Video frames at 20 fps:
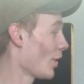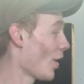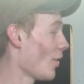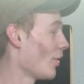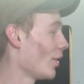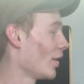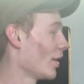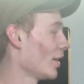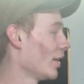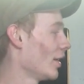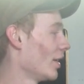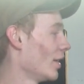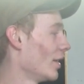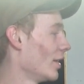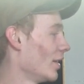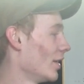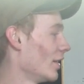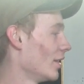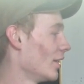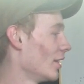going,
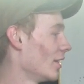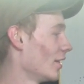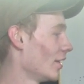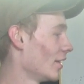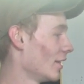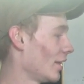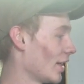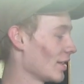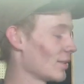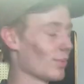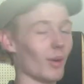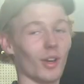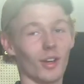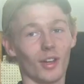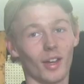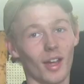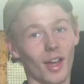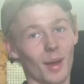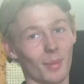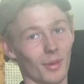that's what
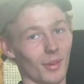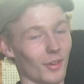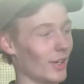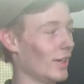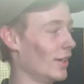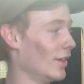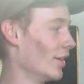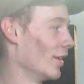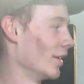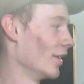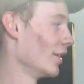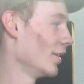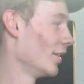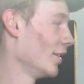could happen right here.